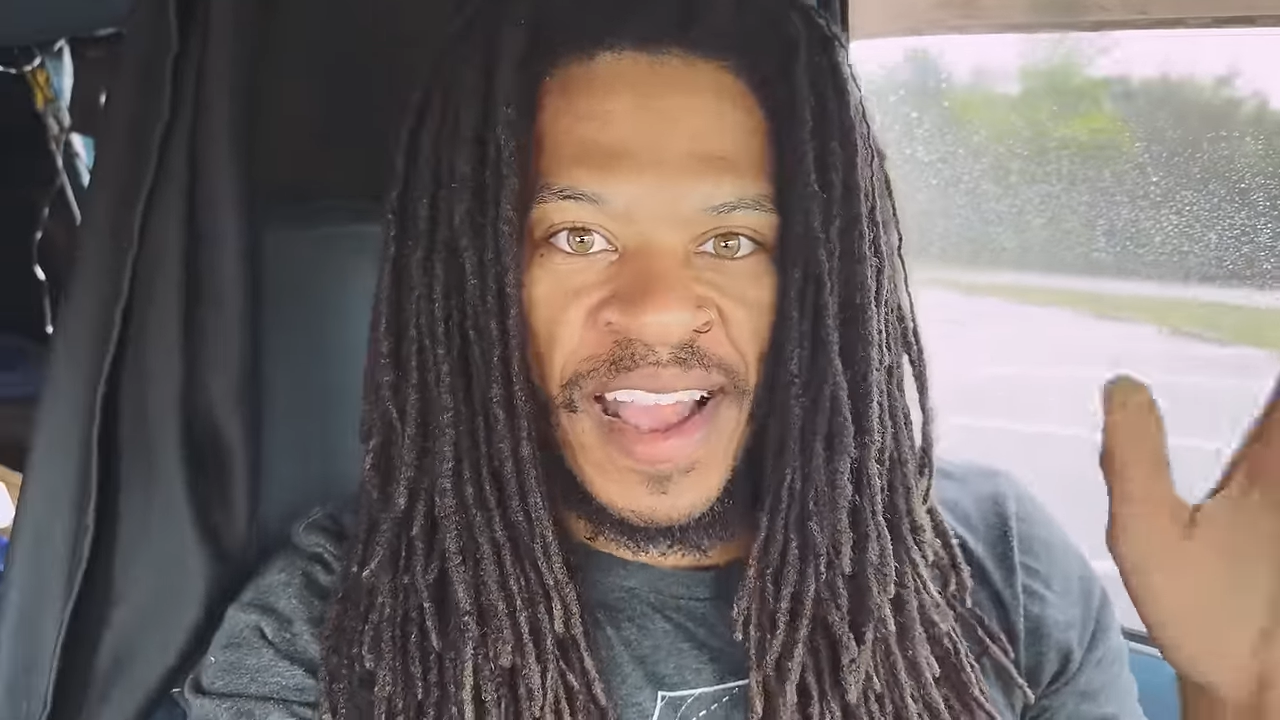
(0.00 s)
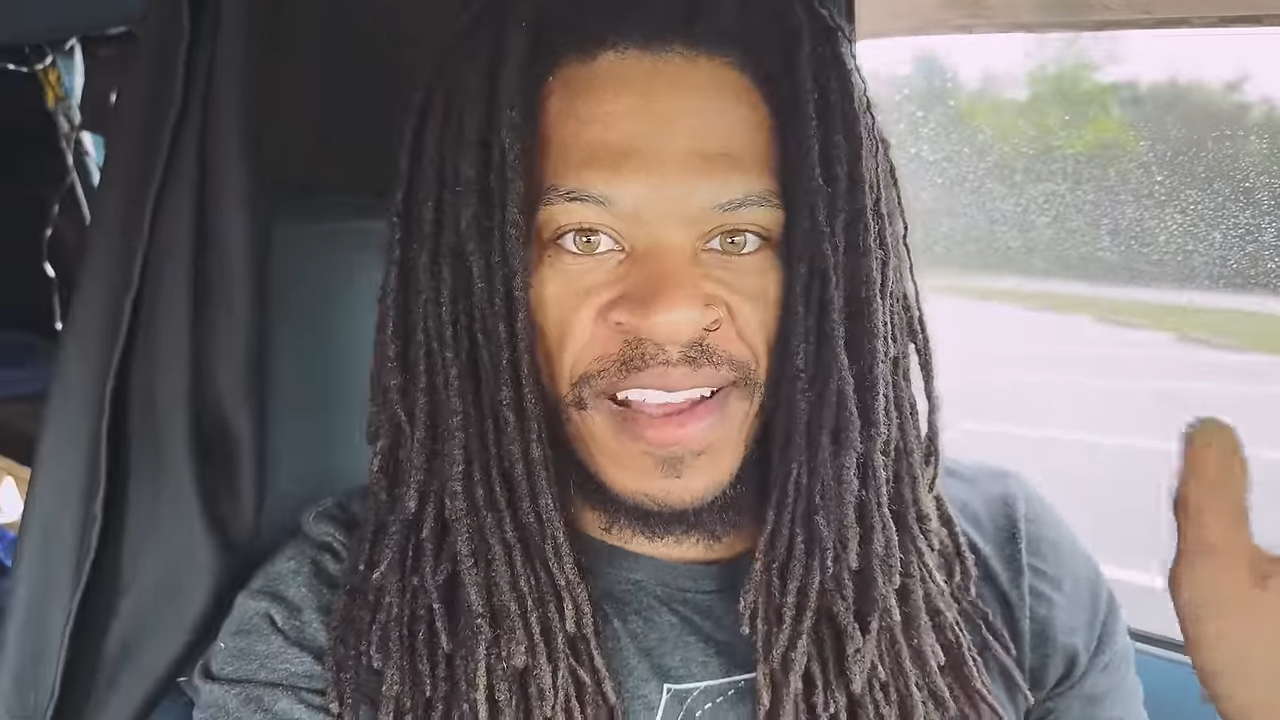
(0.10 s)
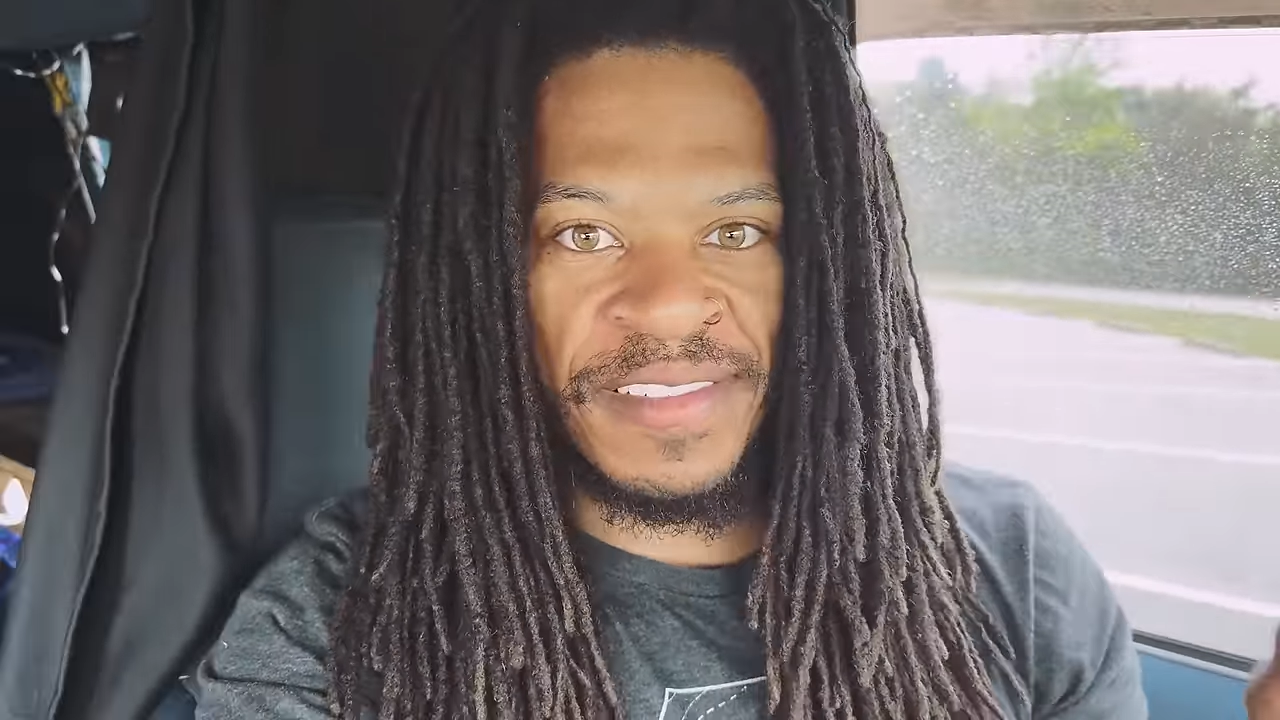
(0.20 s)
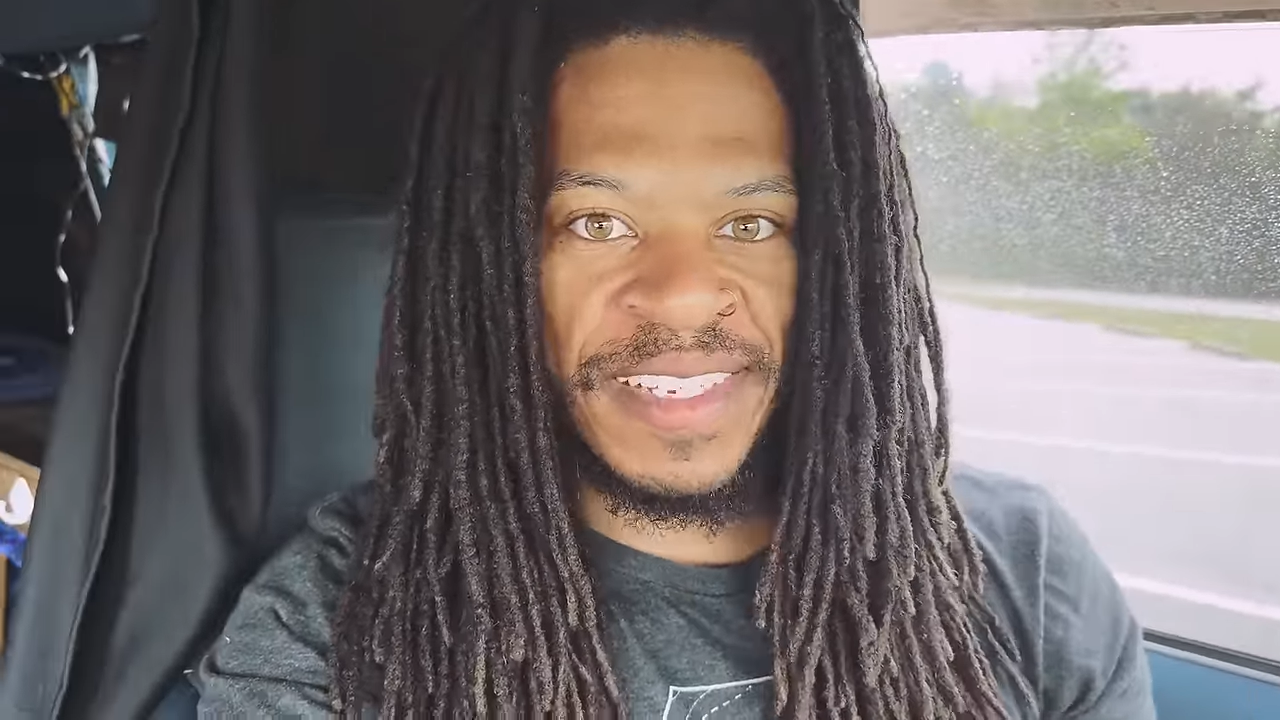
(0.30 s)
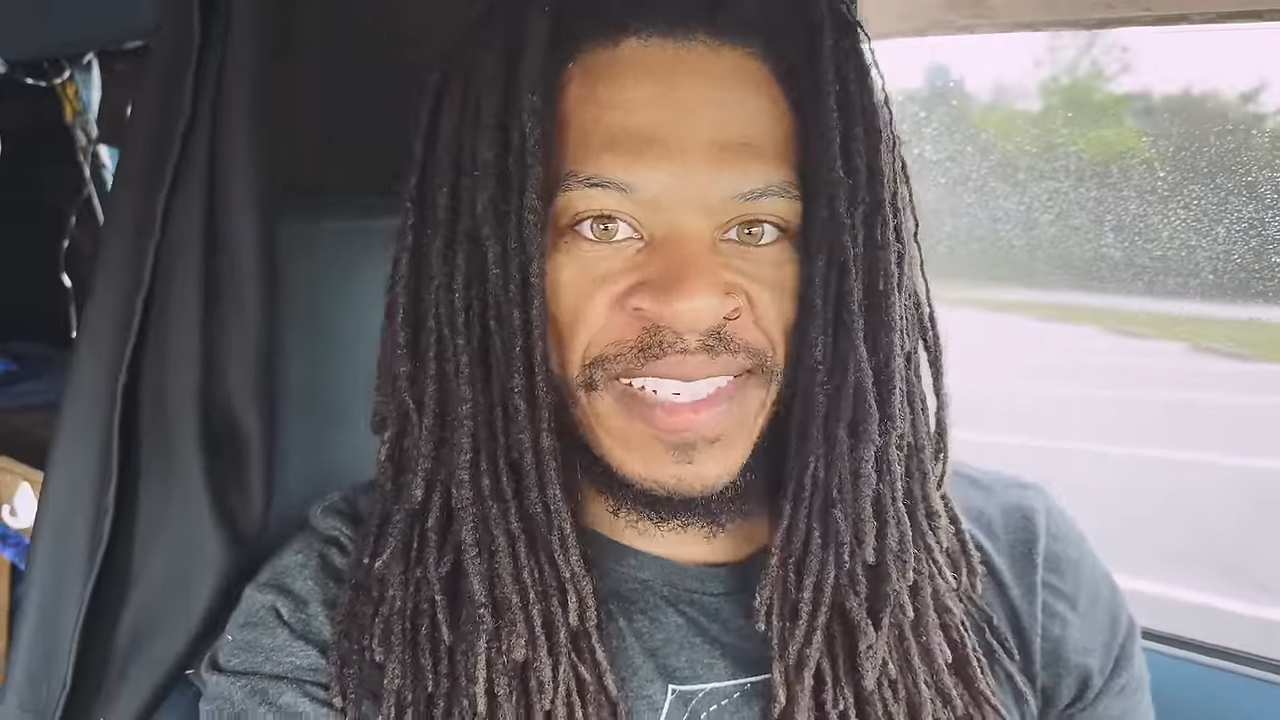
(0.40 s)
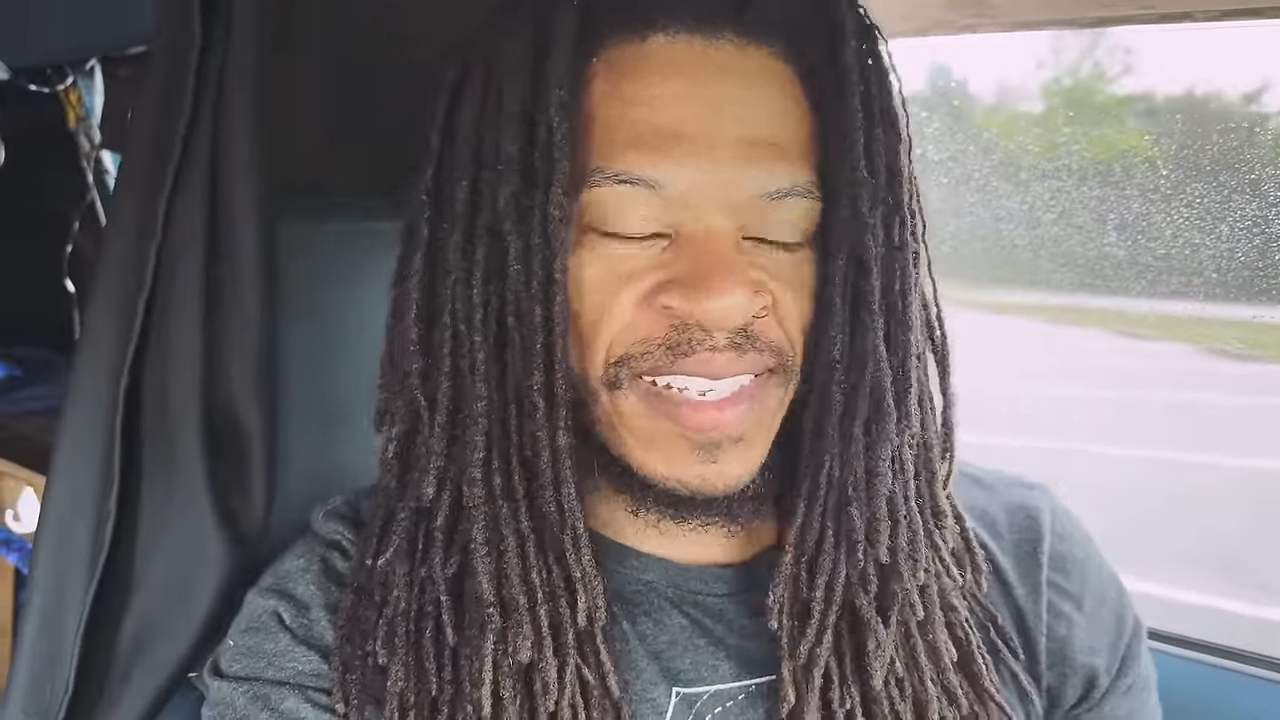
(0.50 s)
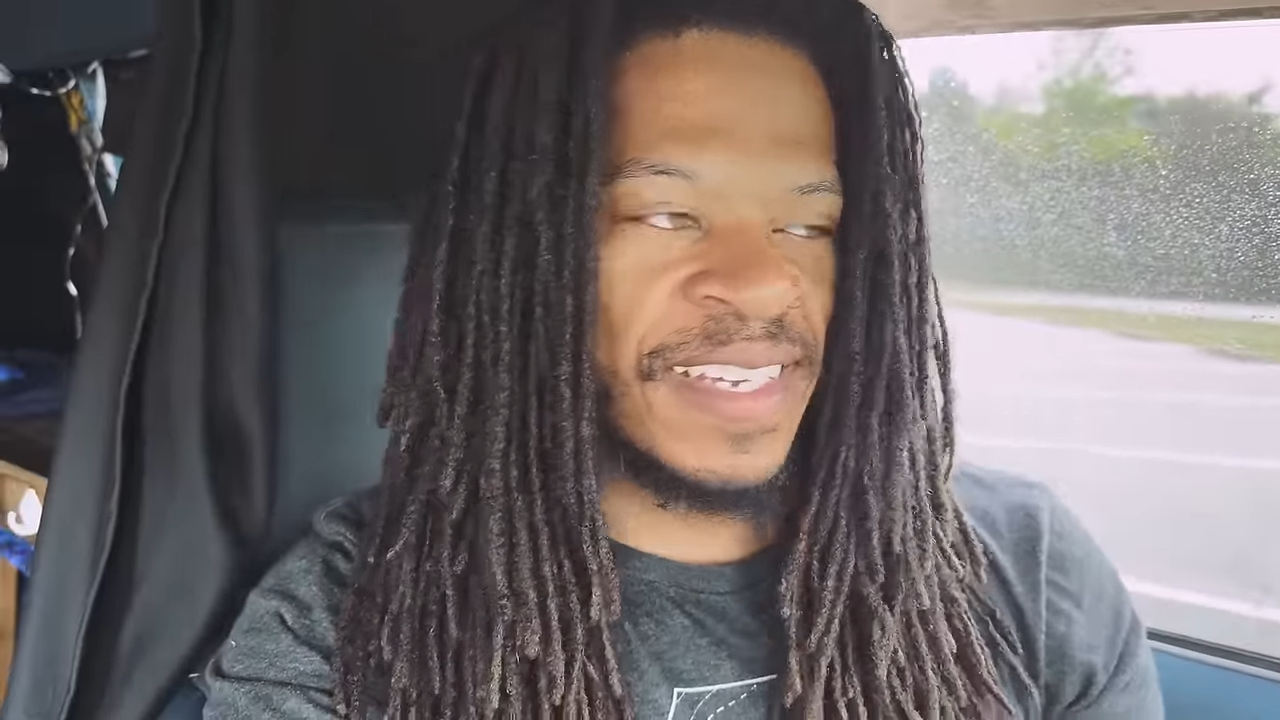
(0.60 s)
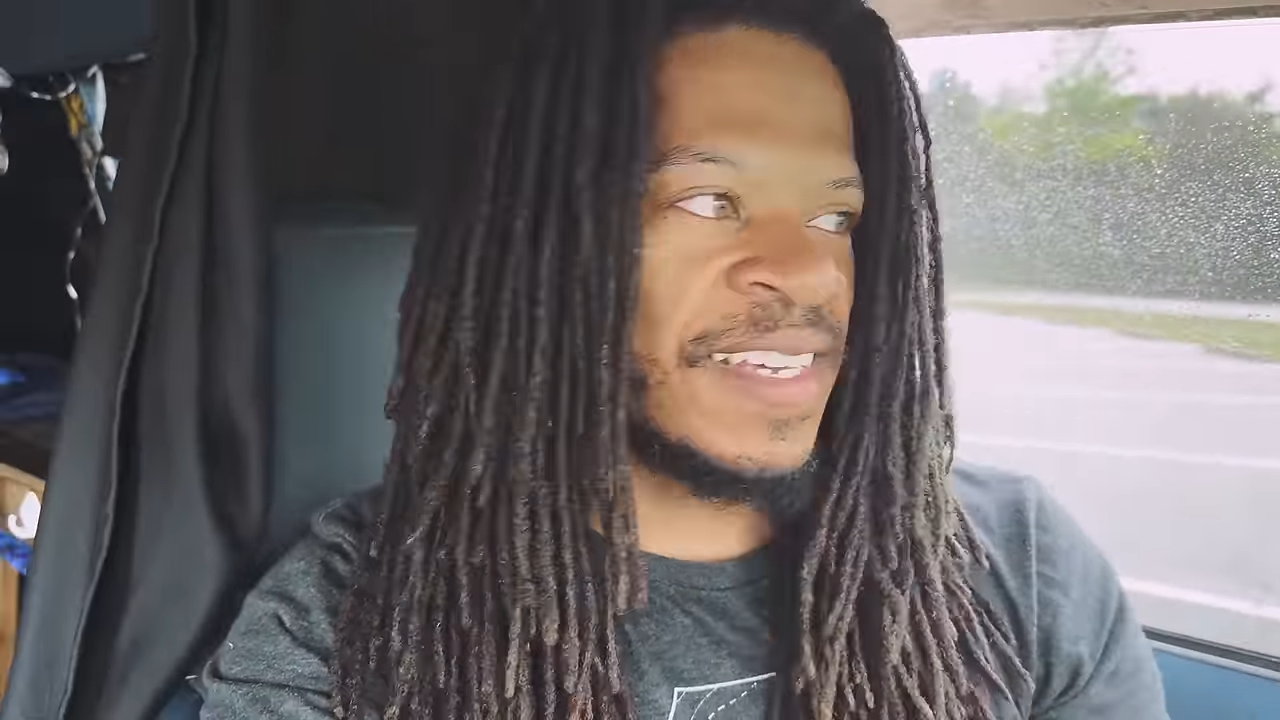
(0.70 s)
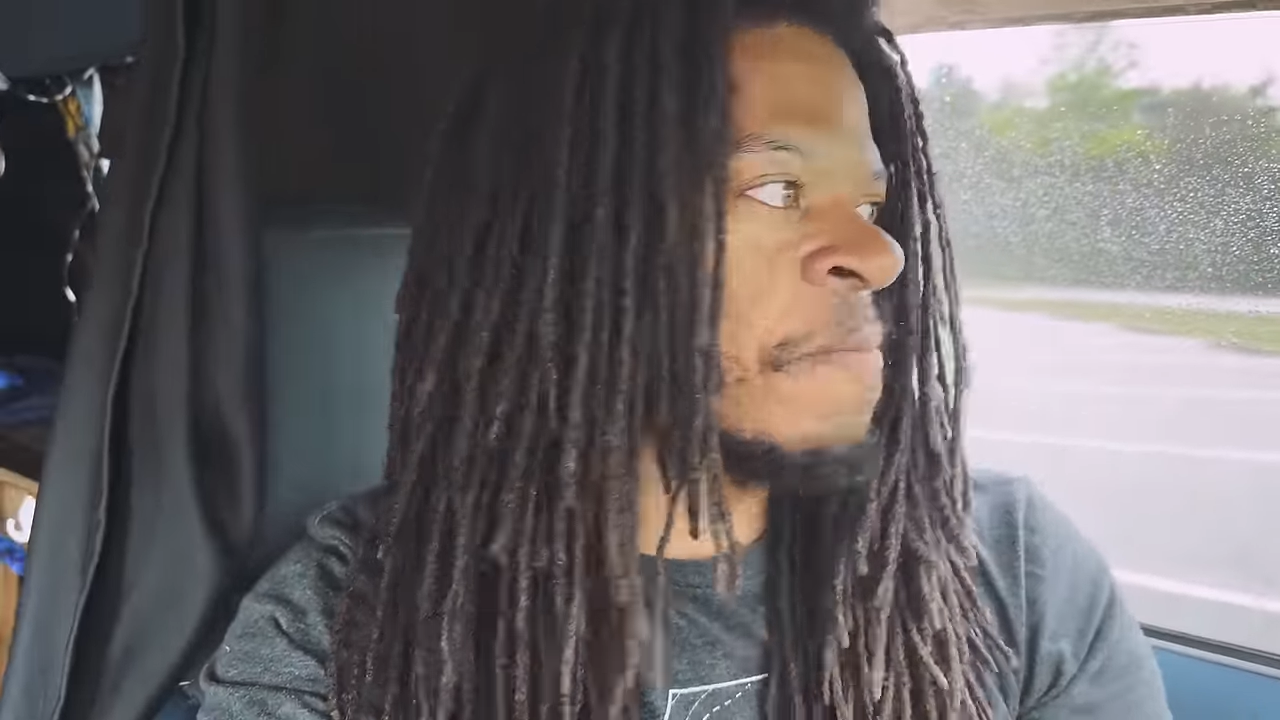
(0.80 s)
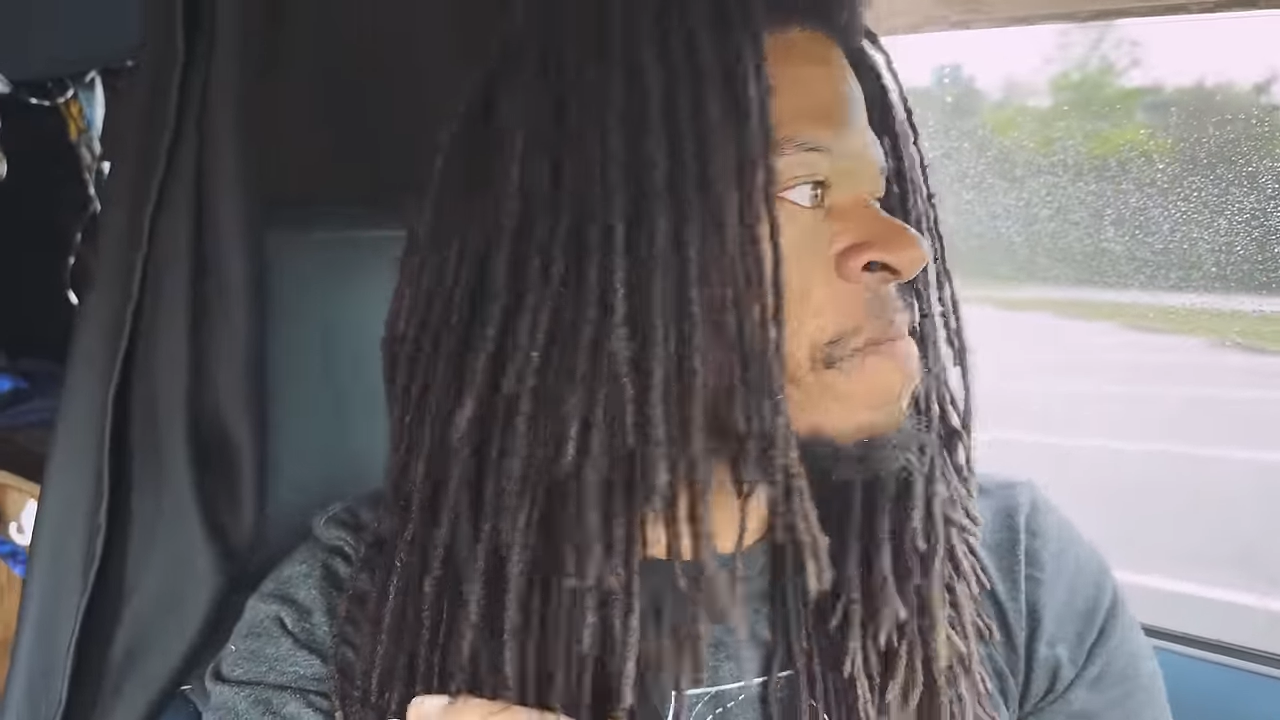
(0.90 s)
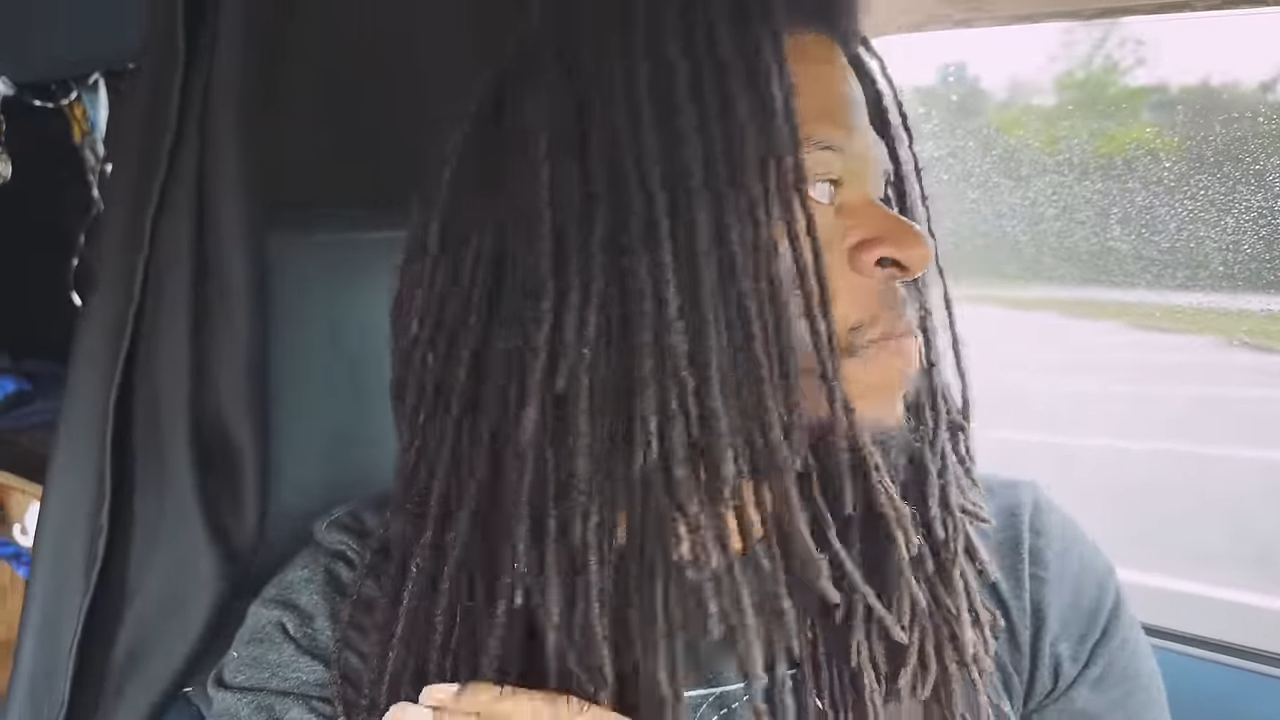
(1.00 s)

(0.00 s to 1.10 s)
obviously